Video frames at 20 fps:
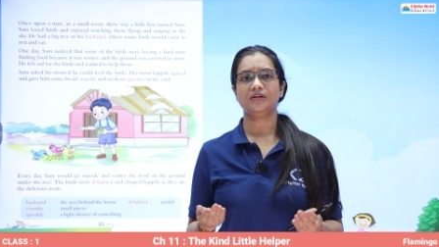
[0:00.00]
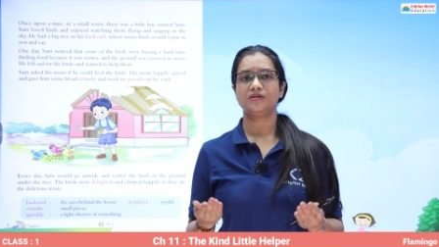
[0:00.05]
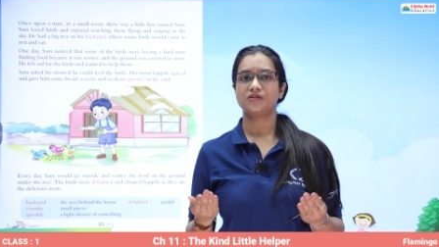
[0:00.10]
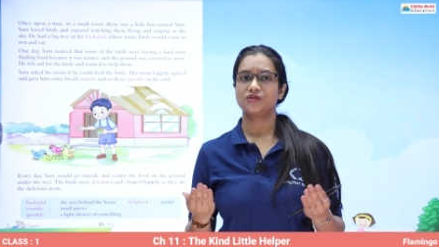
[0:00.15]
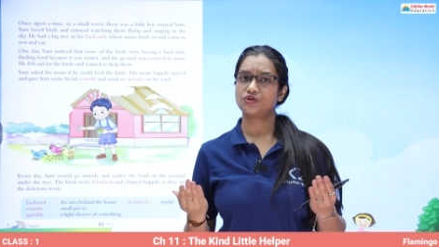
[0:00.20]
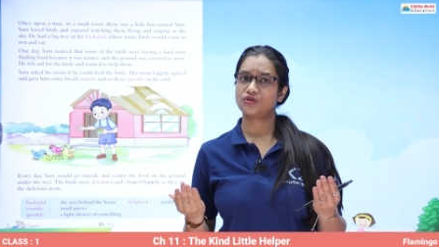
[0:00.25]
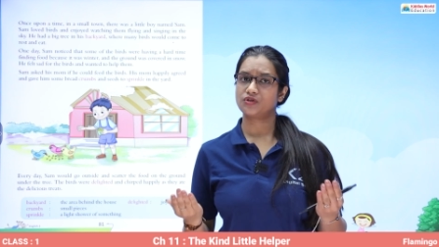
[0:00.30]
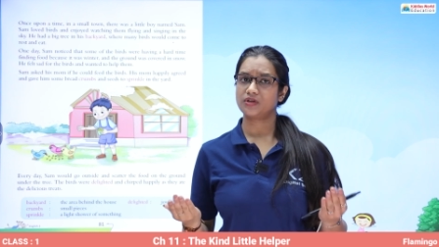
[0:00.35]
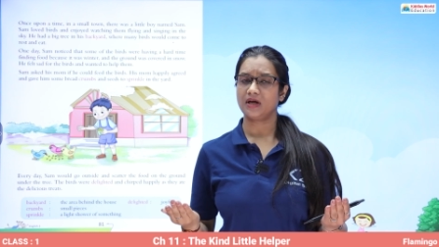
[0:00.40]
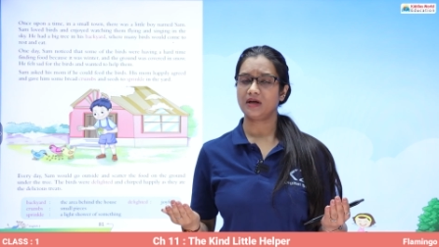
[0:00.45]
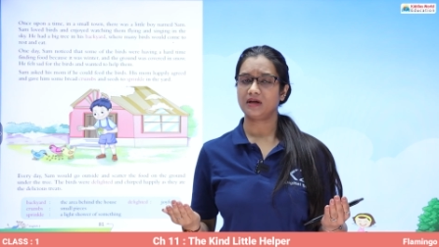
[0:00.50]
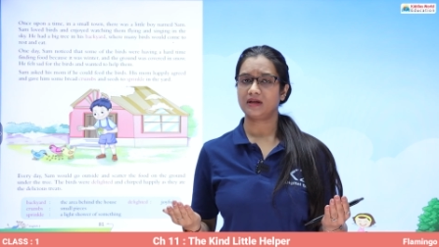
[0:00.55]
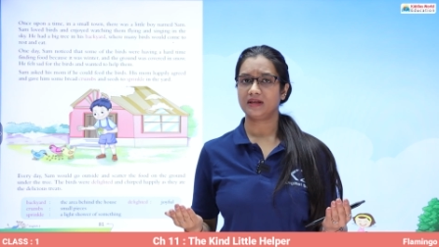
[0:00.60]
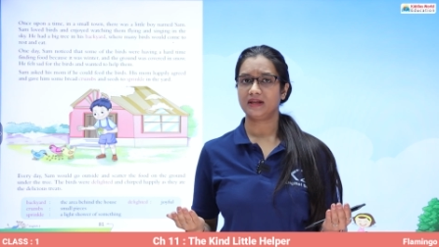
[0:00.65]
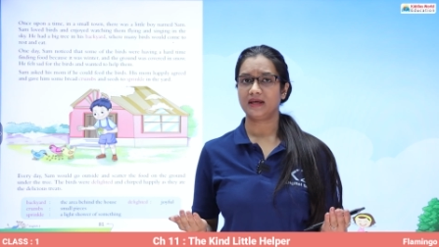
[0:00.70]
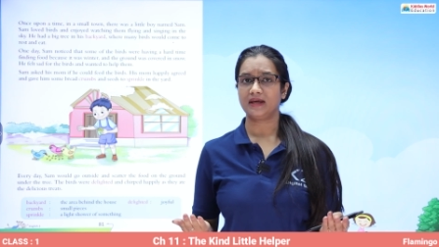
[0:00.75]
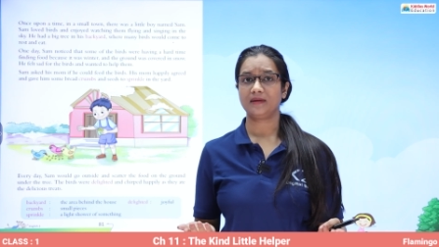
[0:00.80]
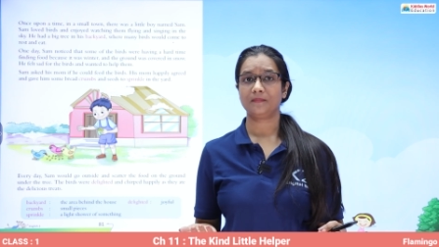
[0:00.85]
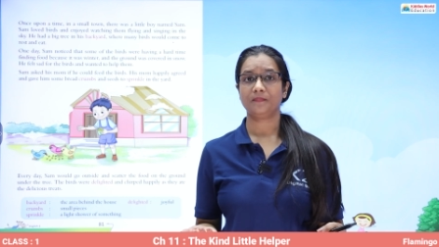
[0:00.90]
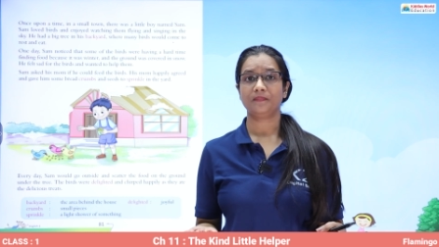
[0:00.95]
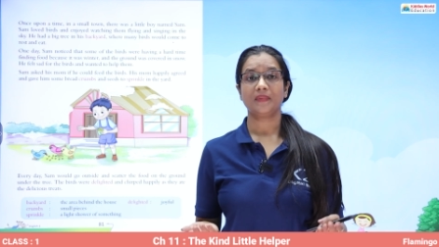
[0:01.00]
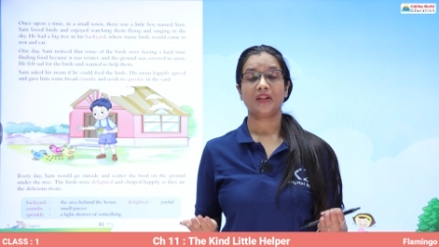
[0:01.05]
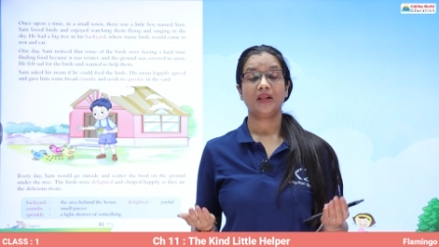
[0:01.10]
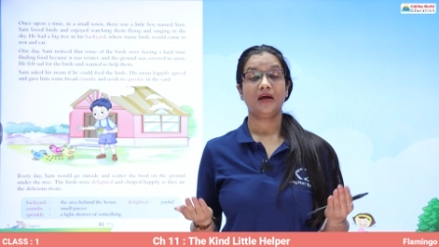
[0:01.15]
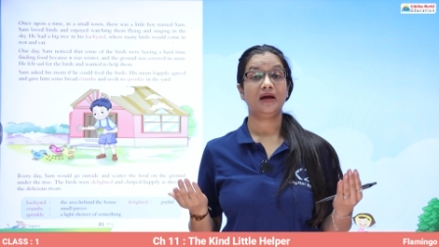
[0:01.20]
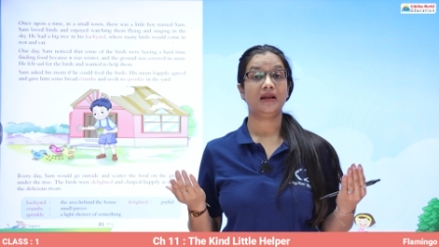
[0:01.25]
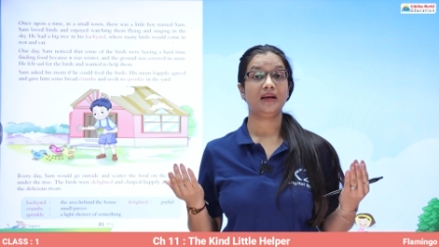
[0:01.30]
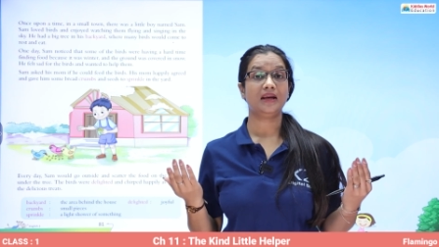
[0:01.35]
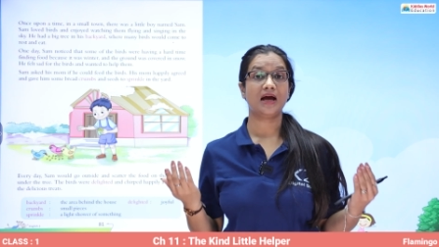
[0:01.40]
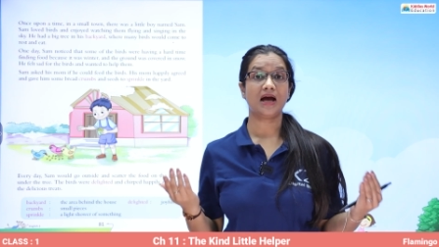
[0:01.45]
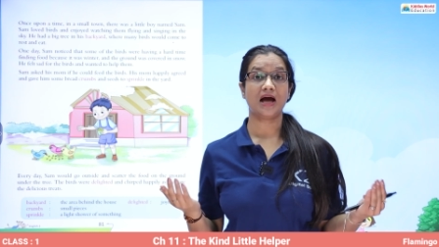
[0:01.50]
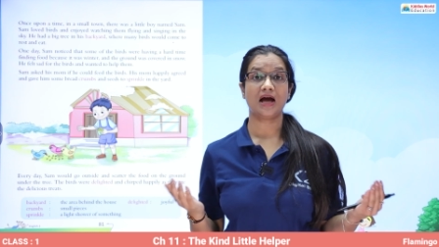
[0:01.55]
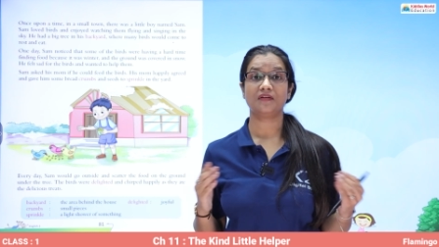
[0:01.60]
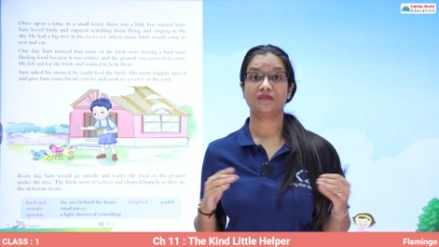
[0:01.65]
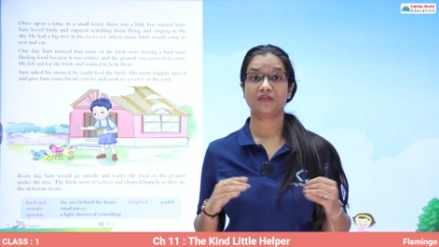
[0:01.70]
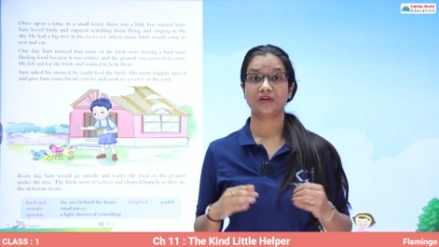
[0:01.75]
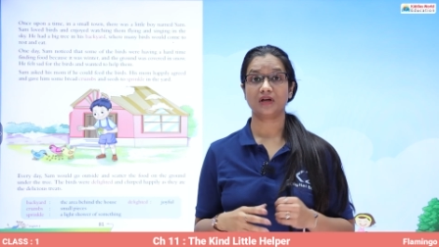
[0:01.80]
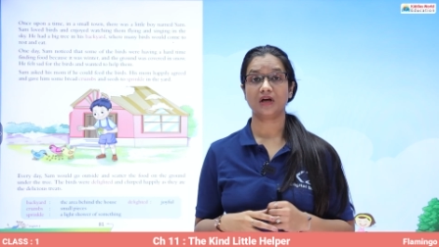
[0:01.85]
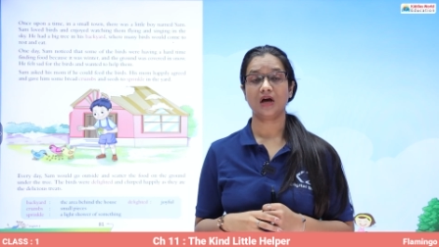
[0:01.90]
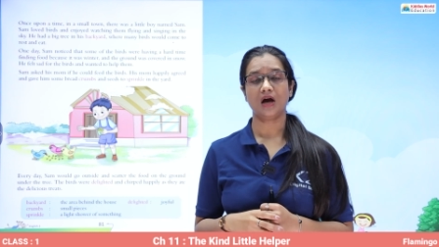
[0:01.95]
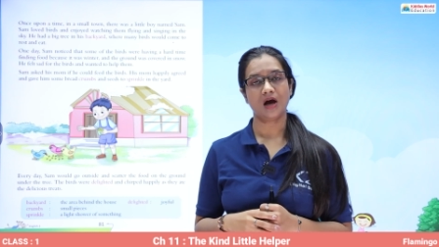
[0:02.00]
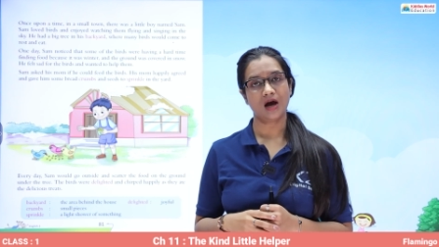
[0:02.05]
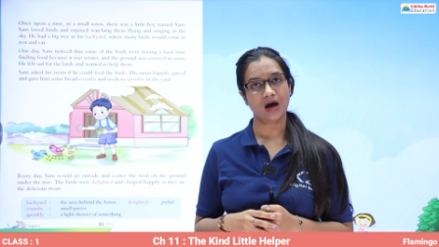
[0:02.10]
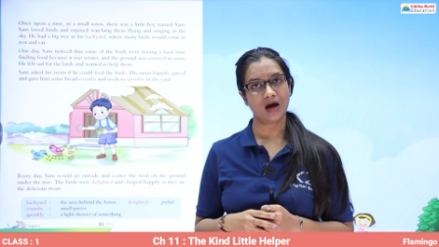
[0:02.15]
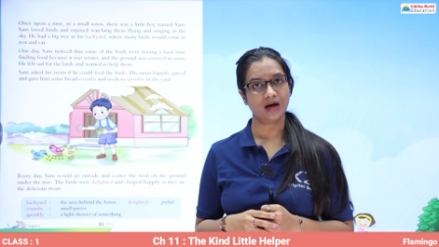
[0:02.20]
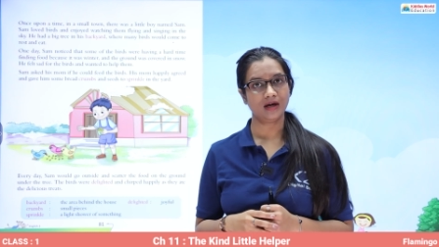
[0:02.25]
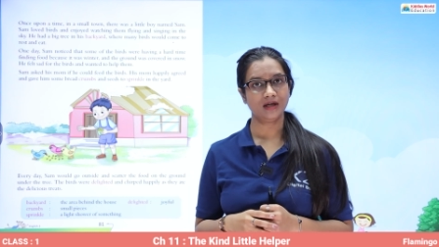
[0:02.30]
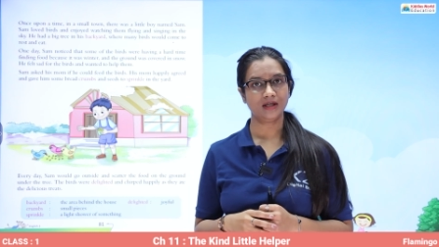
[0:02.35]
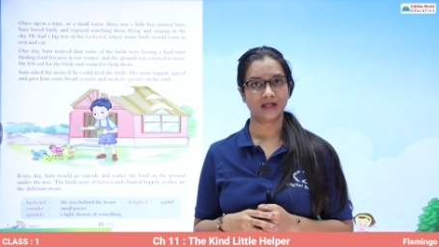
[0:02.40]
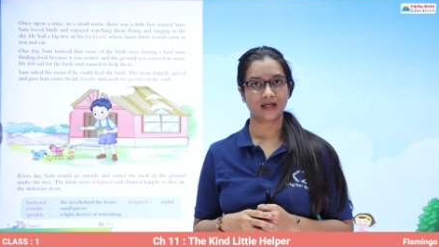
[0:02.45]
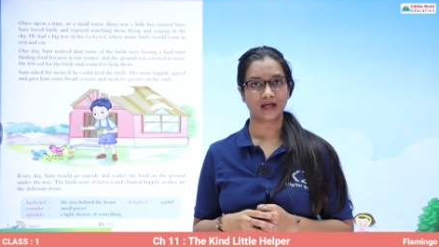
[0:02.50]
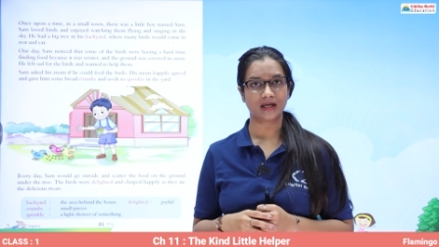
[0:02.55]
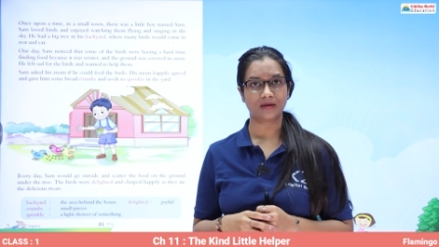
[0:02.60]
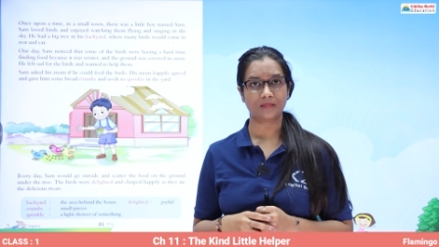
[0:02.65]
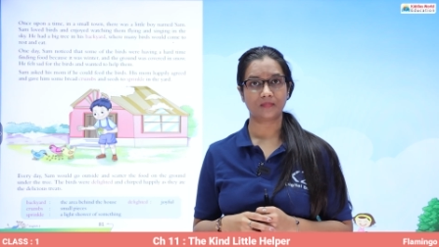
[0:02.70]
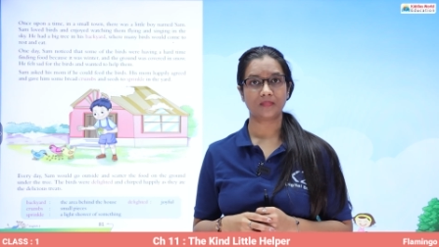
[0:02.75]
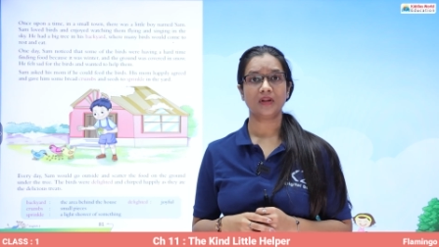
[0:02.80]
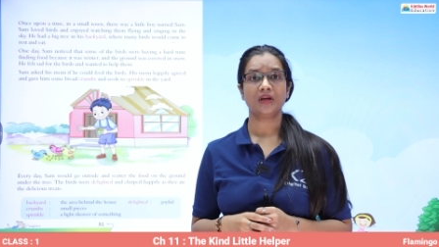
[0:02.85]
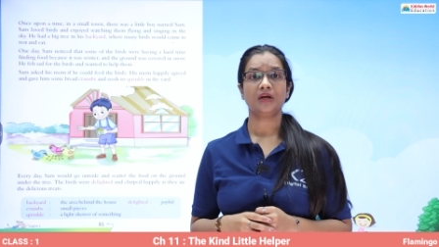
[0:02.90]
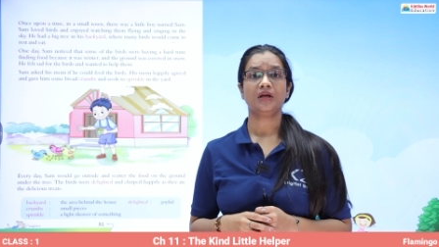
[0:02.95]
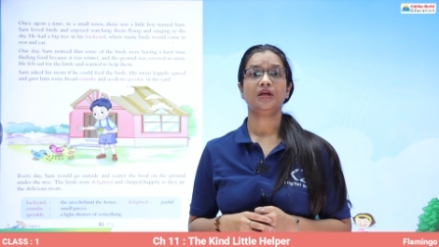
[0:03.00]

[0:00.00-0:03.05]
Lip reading: struggling and having a hard time.